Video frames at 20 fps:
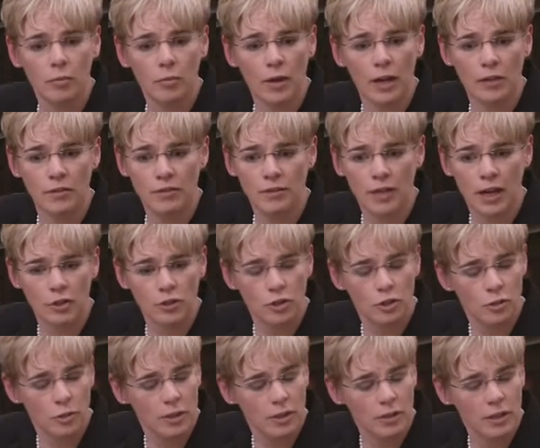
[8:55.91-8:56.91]
we have
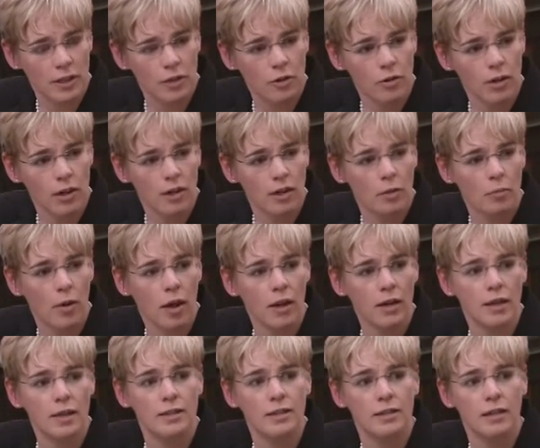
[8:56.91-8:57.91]
statutorily created
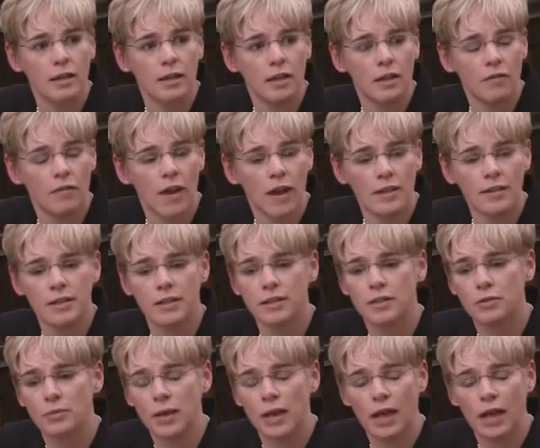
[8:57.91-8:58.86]
bodies that advise us.